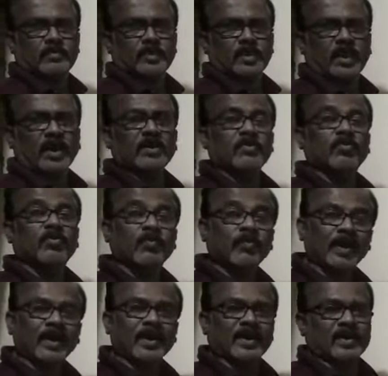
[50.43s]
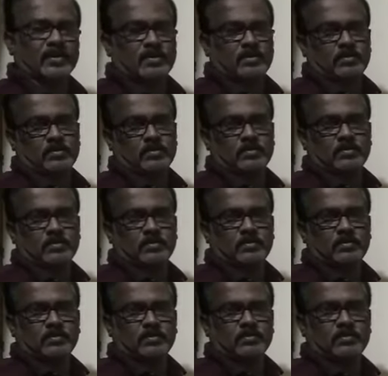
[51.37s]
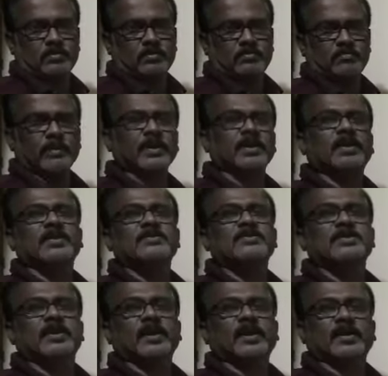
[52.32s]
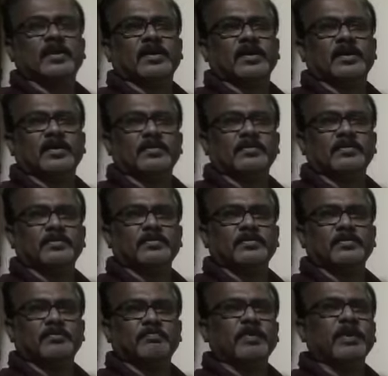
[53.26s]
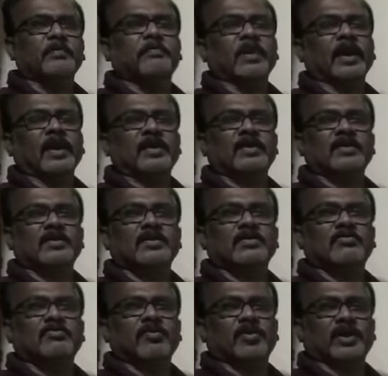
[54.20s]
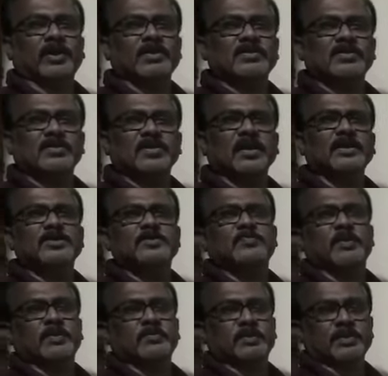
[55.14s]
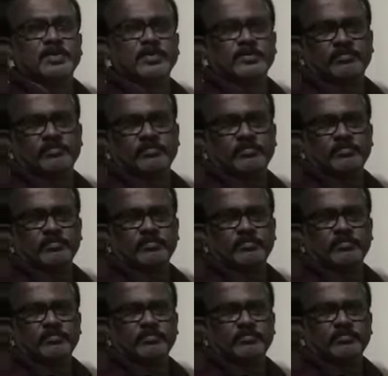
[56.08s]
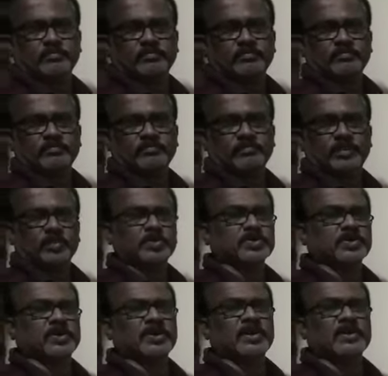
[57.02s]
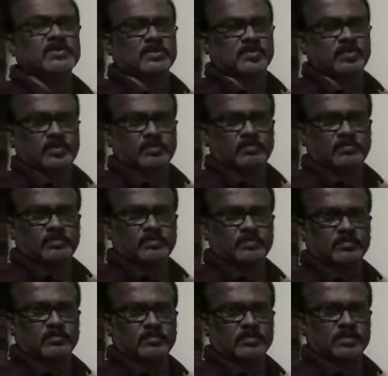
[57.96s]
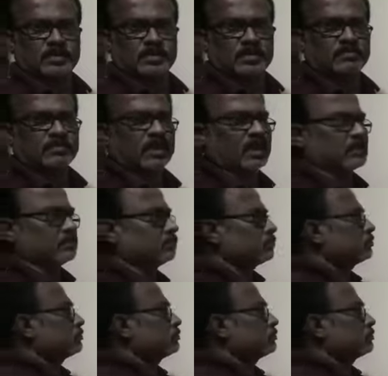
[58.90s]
And why Mendel selected pea plant for his experiment? The question arises. Sometime